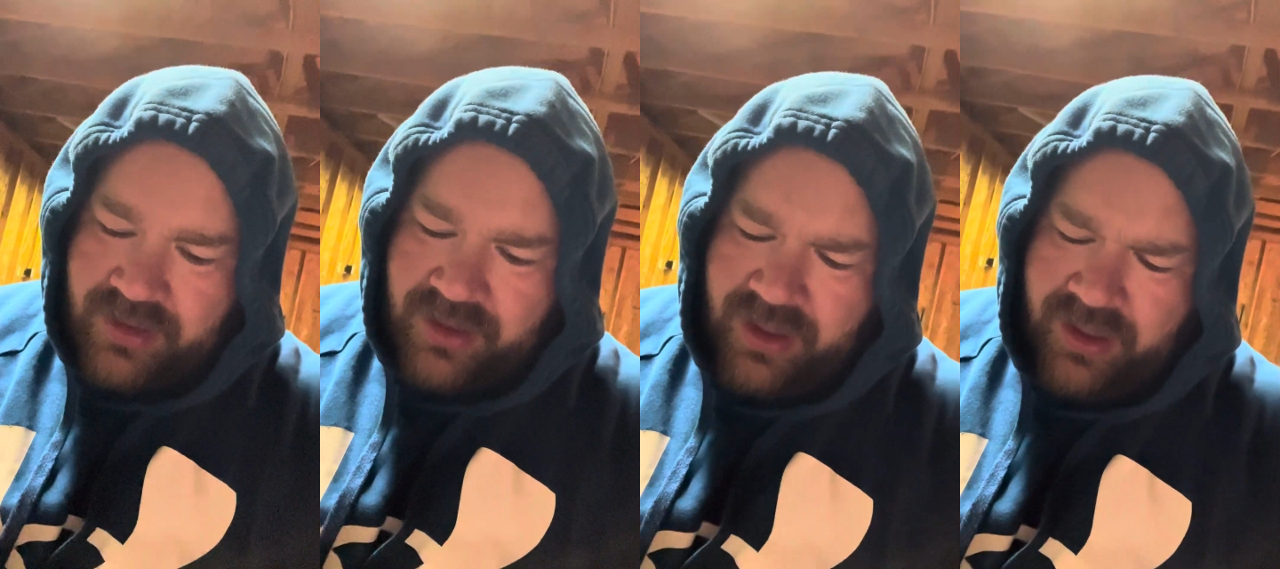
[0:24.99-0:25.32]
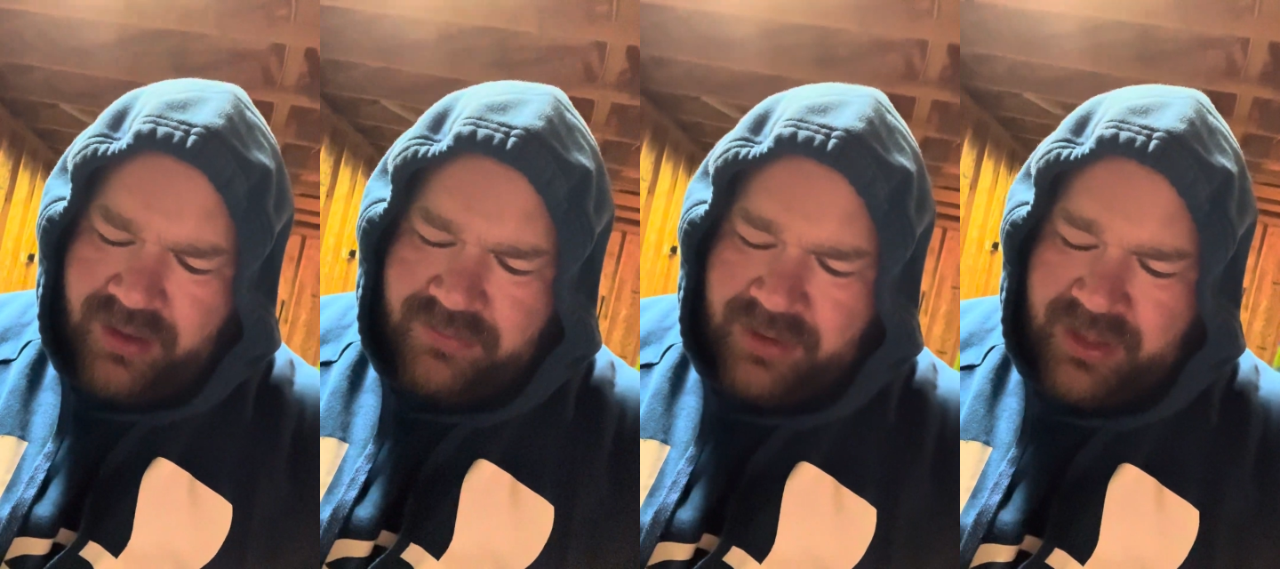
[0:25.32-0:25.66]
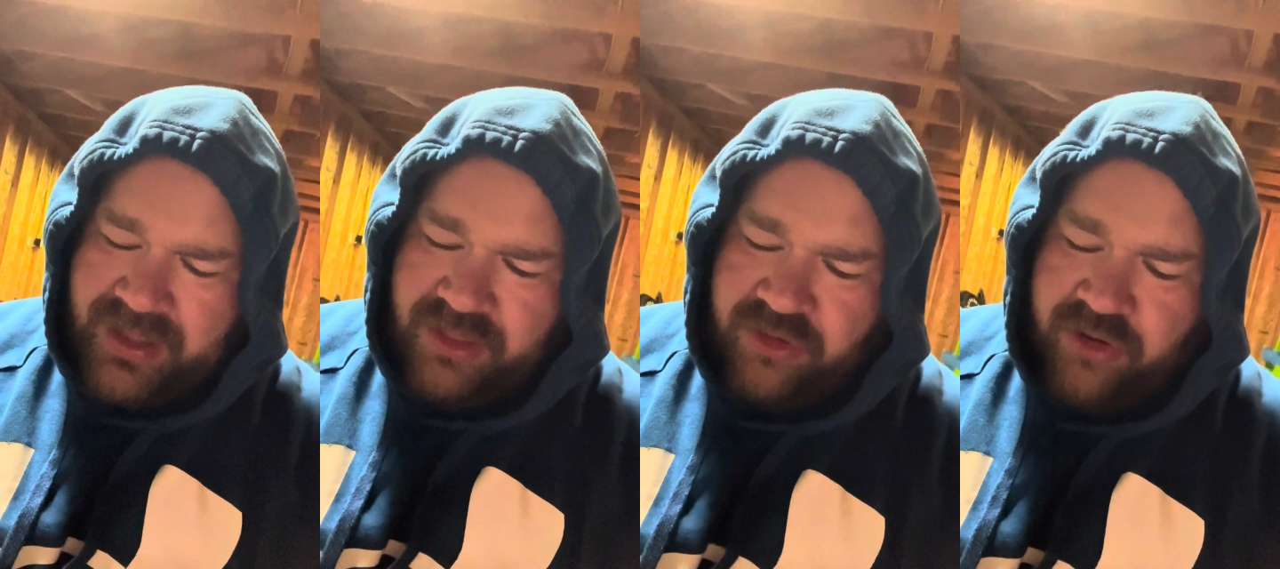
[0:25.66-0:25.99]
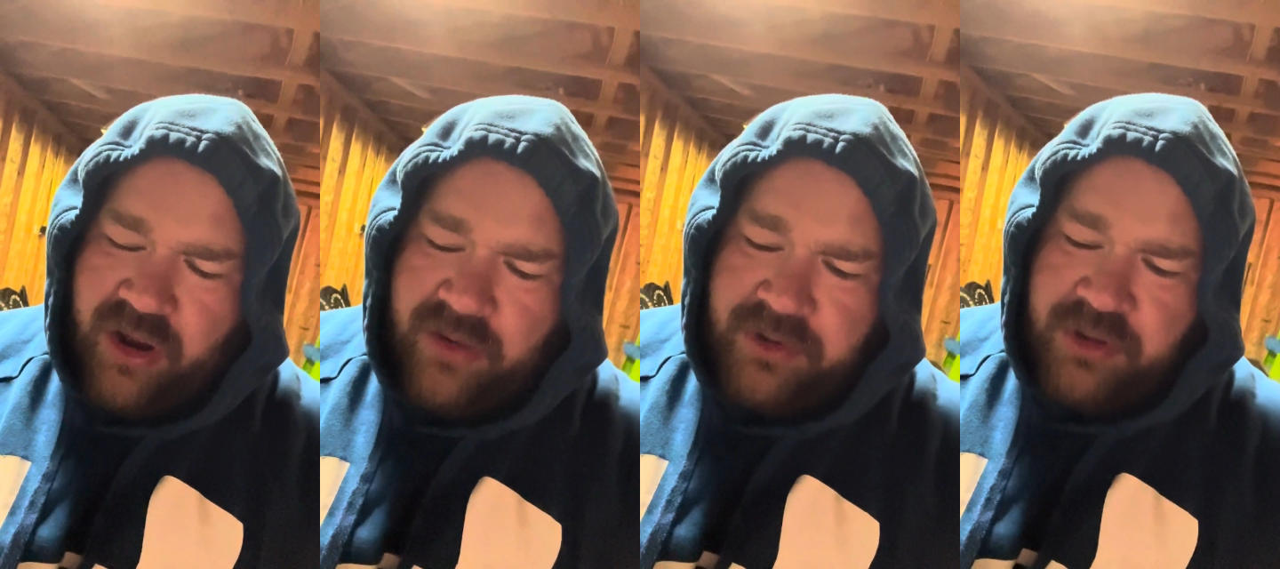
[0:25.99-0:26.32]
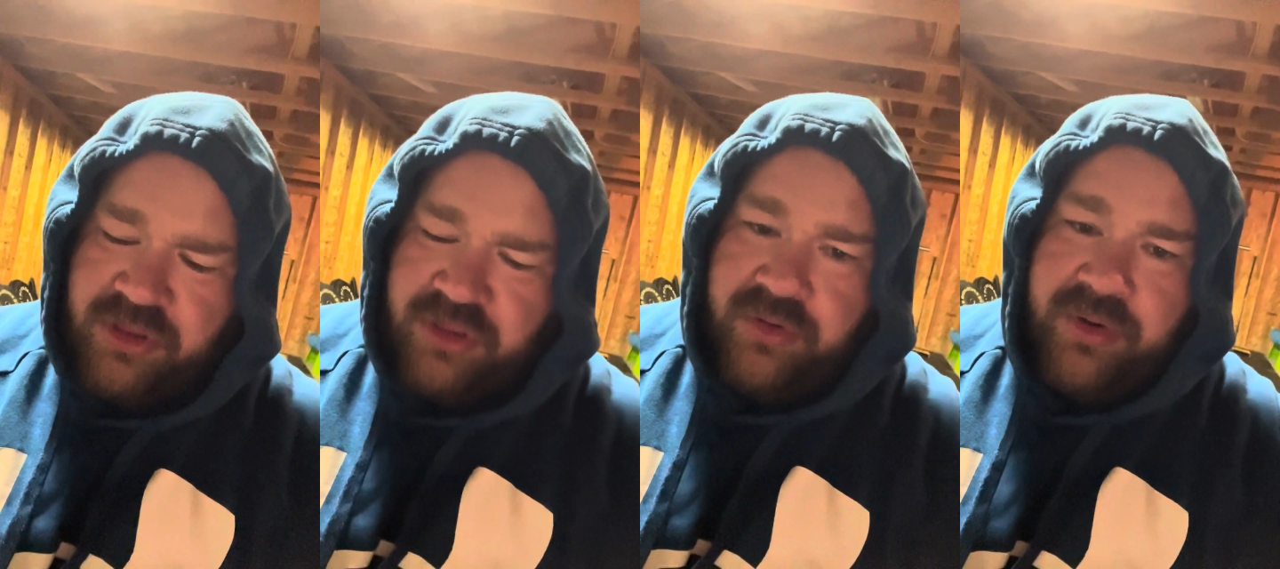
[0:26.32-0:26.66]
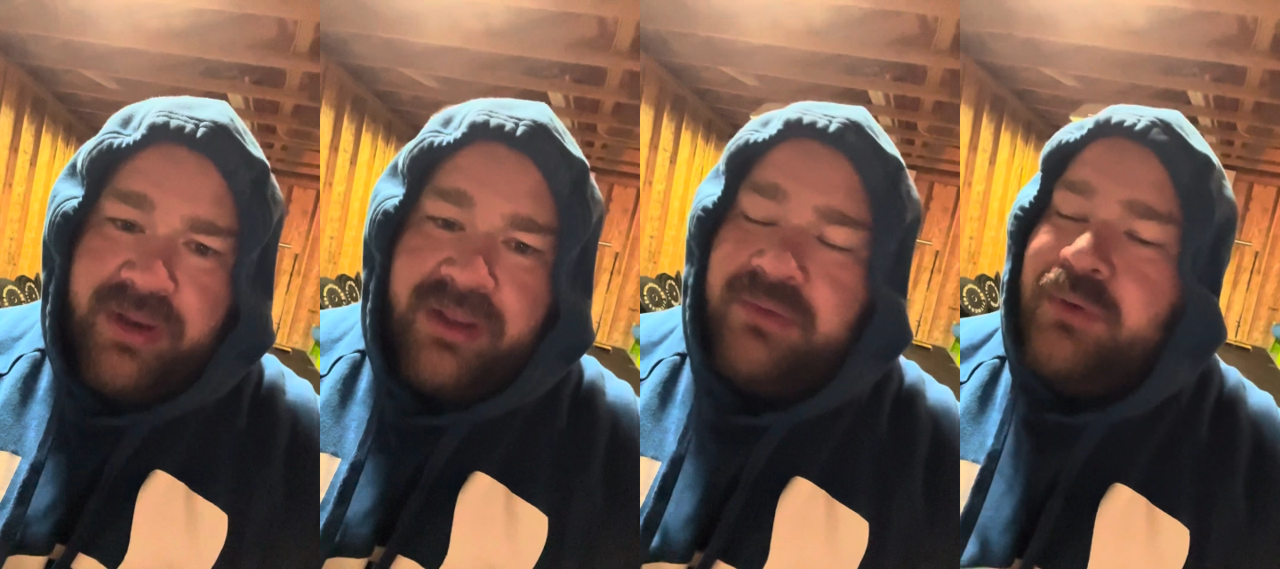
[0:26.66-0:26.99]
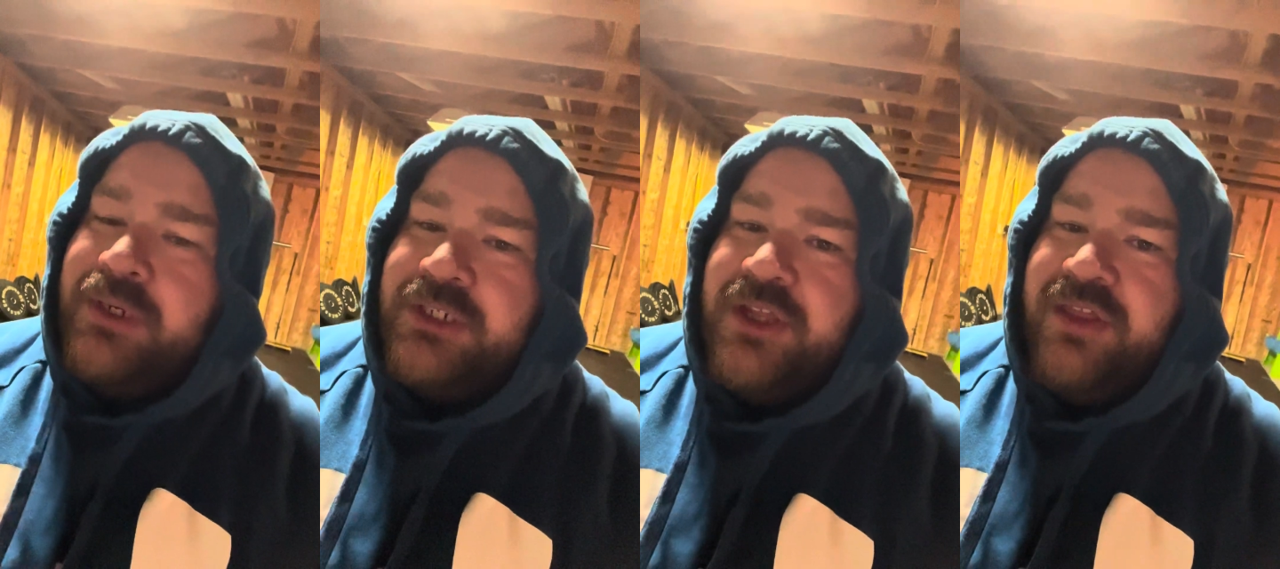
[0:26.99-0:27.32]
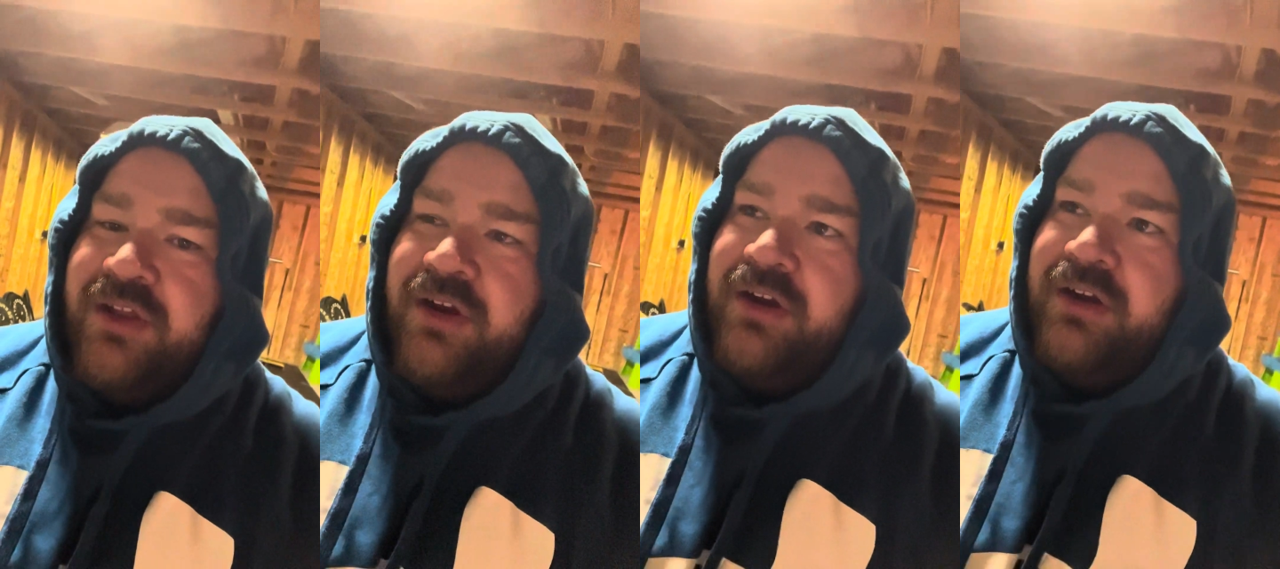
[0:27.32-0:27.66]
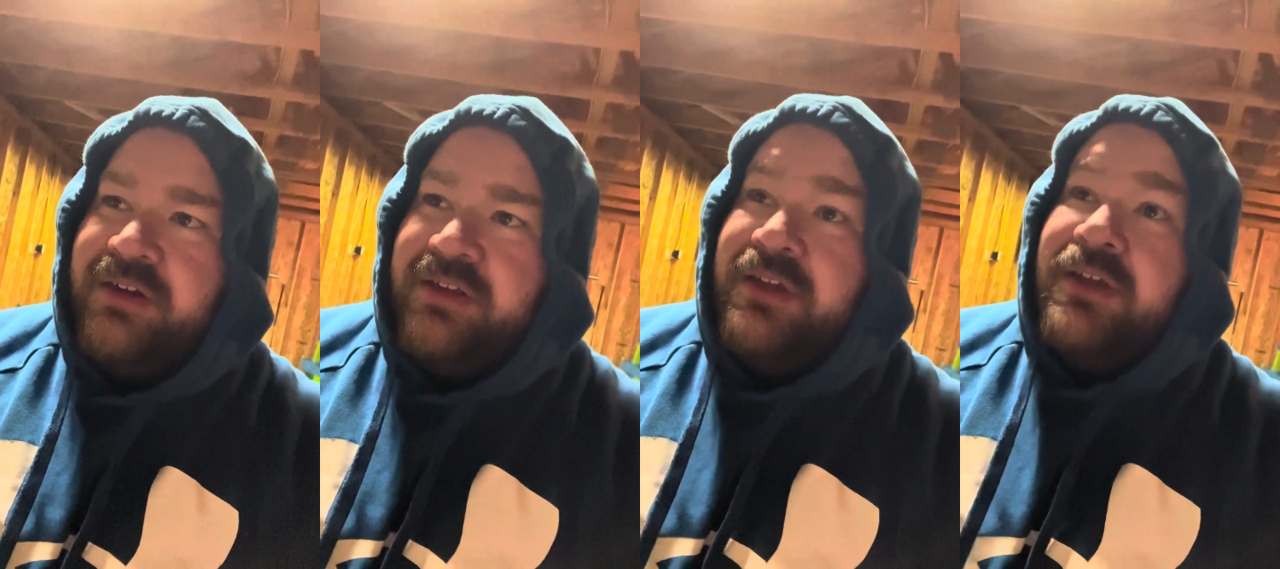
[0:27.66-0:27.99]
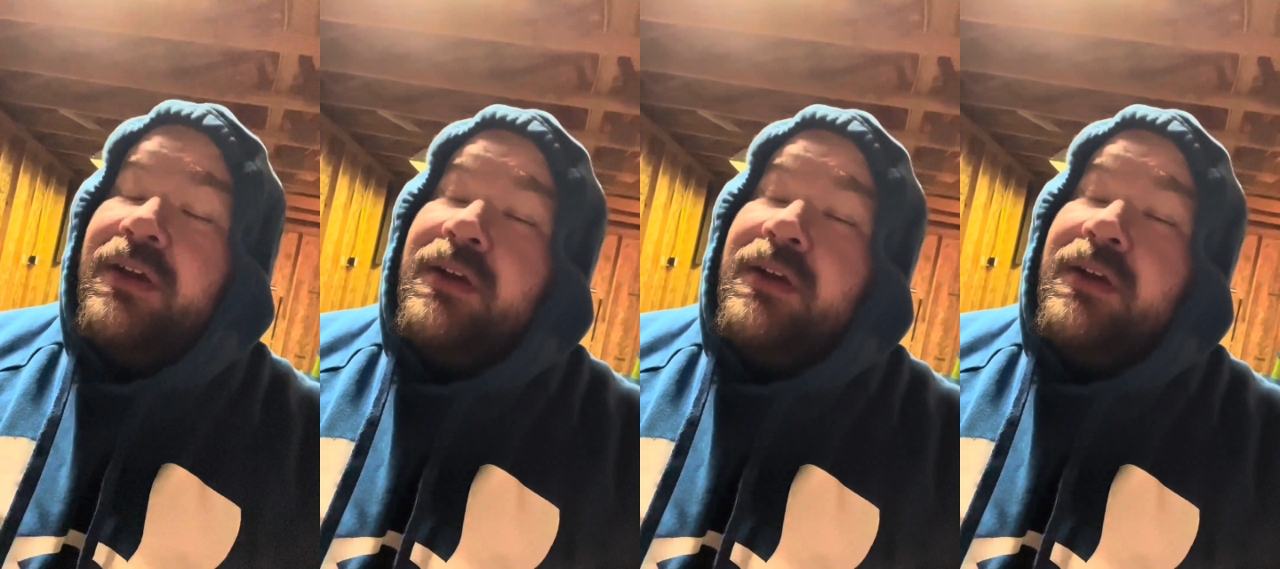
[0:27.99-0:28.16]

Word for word: Uh, my kids are almost three and one just turned